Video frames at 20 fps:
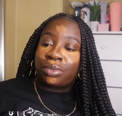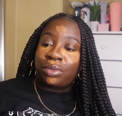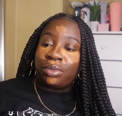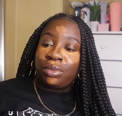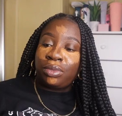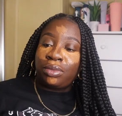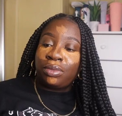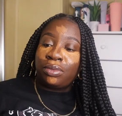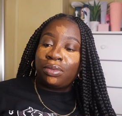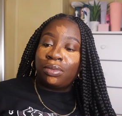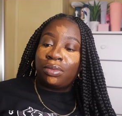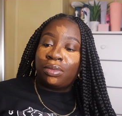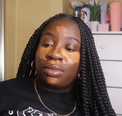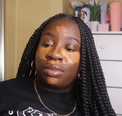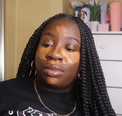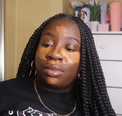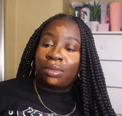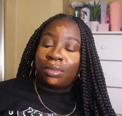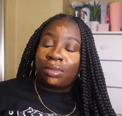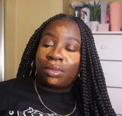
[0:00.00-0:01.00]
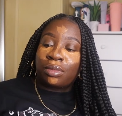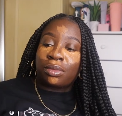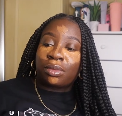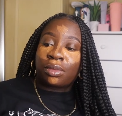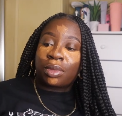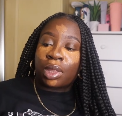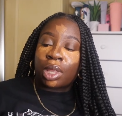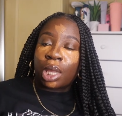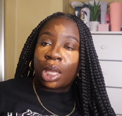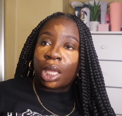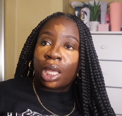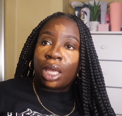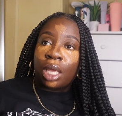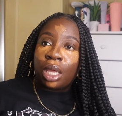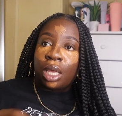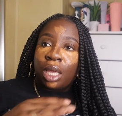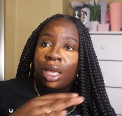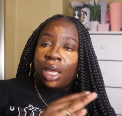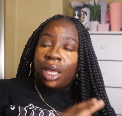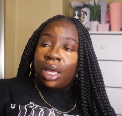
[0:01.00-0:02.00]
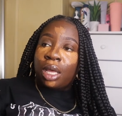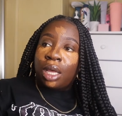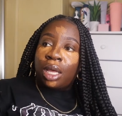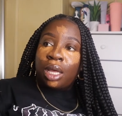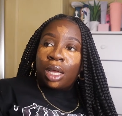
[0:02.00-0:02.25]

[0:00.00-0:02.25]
No one is speaking in this clip.